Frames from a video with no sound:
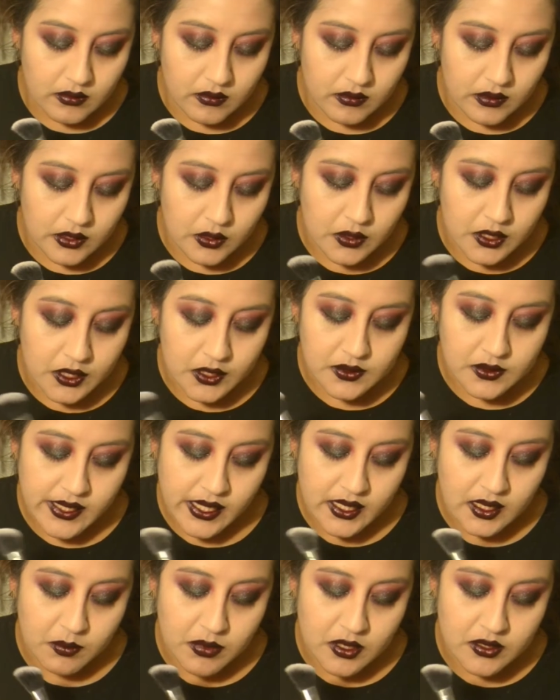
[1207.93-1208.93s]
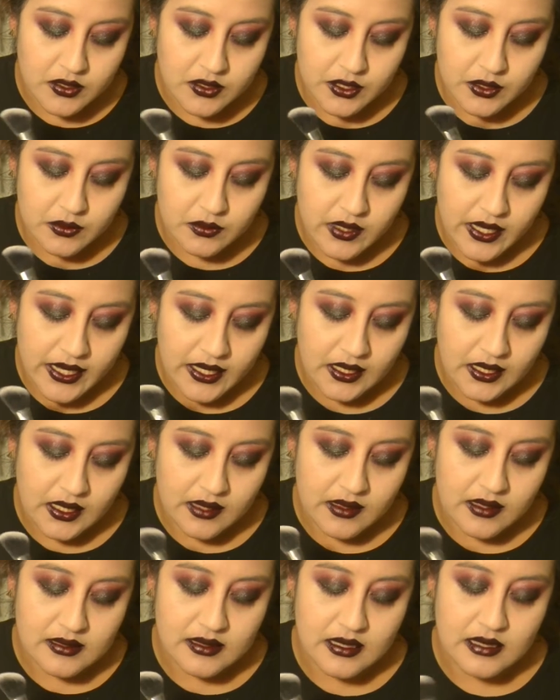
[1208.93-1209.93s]
You can use any bronzer you like.
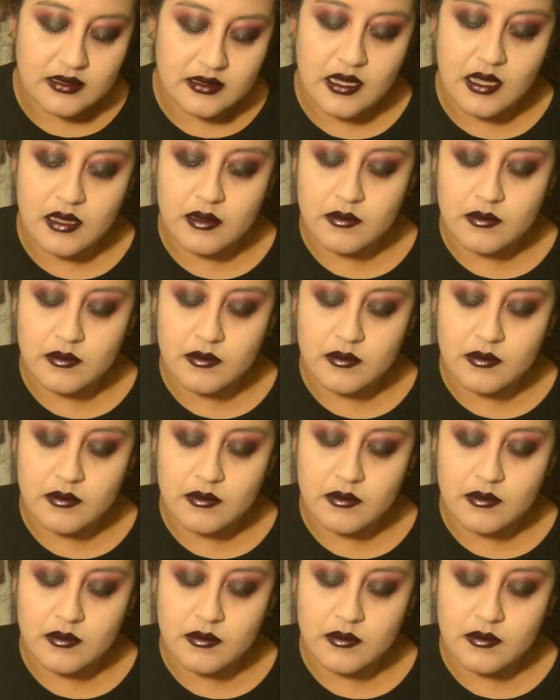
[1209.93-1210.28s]
In this case,